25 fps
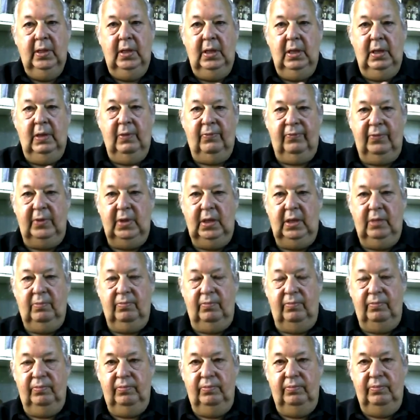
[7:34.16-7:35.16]
if
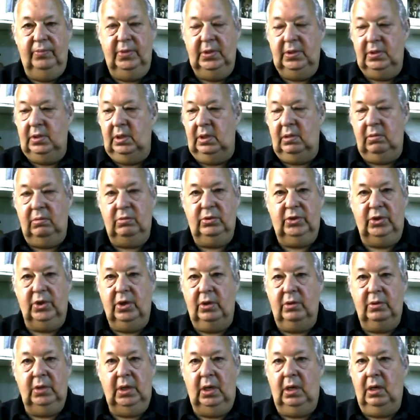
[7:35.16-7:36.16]
this little
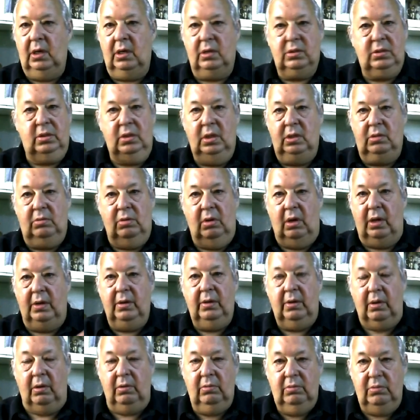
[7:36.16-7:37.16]
journey lasted,
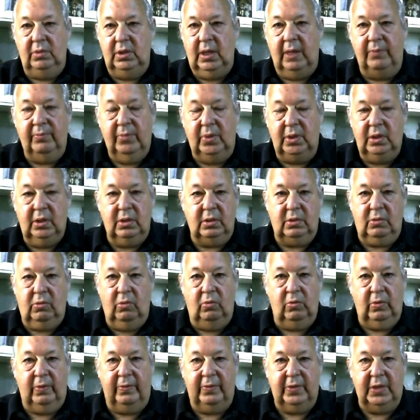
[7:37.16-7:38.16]
10 minutes,
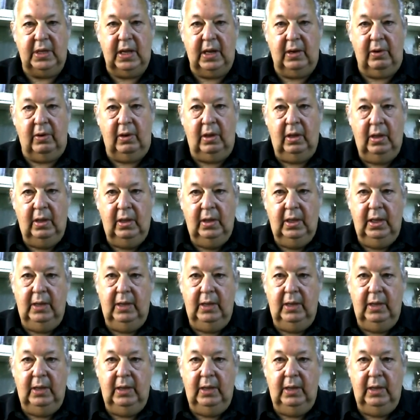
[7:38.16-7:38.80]
quarter of an hour,